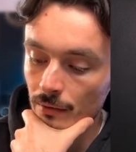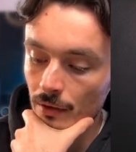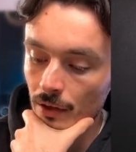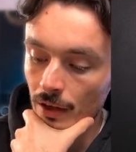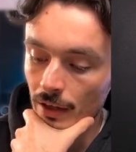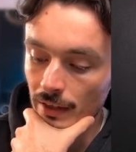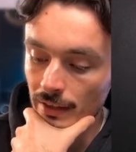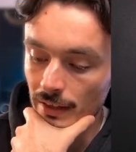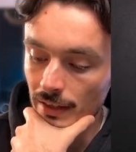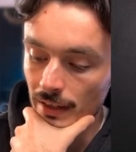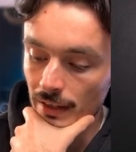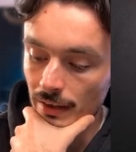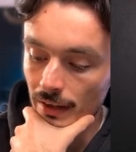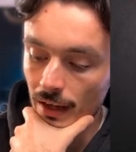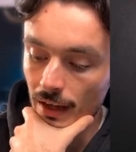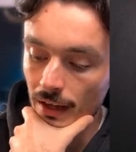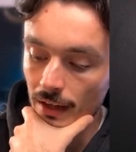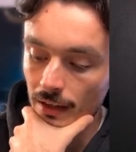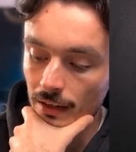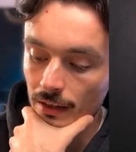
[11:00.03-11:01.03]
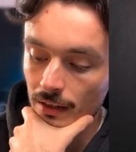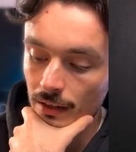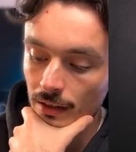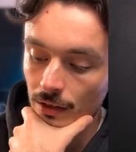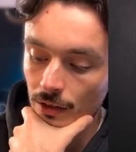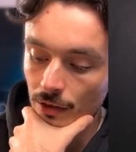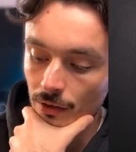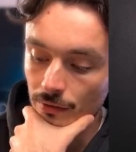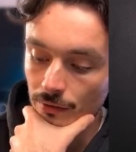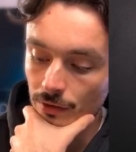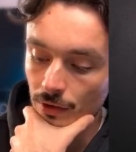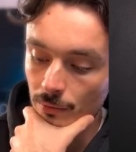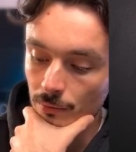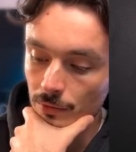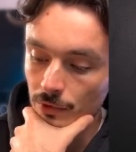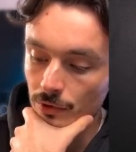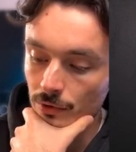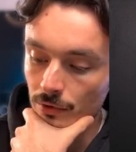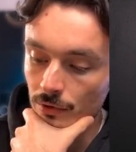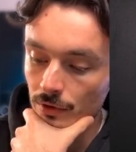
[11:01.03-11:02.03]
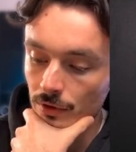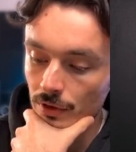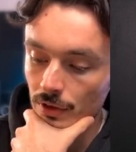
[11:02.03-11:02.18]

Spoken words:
idea there of some sort.